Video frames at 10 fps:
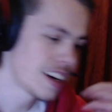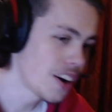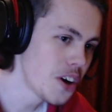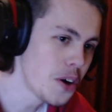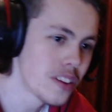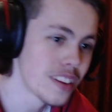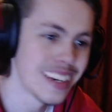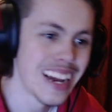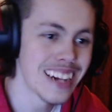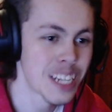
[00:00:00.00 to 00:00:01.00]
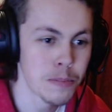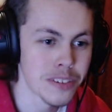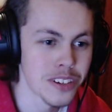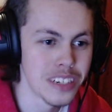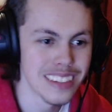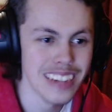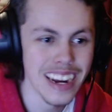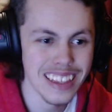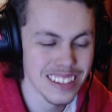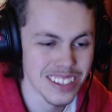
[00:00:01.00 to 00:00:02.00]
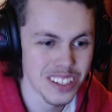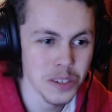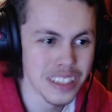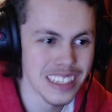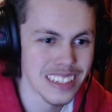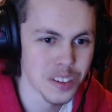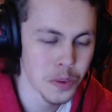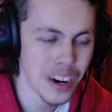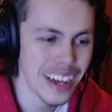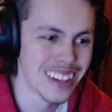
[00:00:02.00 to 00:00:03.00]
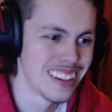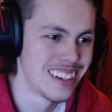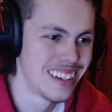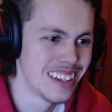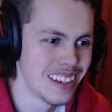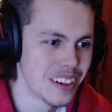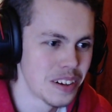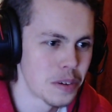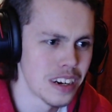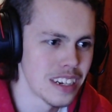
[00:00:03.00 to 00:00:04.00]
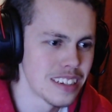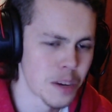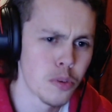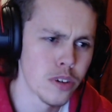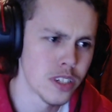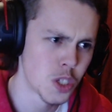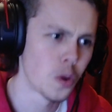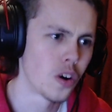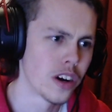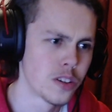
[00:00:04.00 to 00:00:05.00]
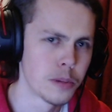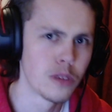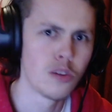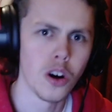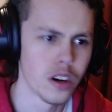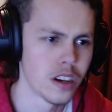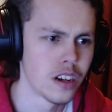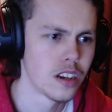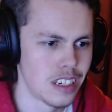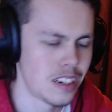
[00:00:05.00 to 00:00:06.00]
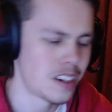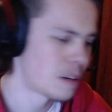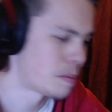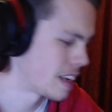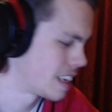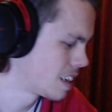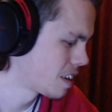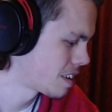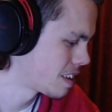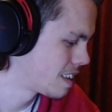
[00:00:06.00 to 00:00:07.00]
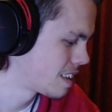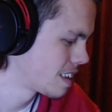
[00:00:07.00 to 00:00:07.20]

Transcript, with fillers: And I know that the next episode isn't anything to do with this as well. Well, at least I'm pretty sure. I could be wrong. Oh my god.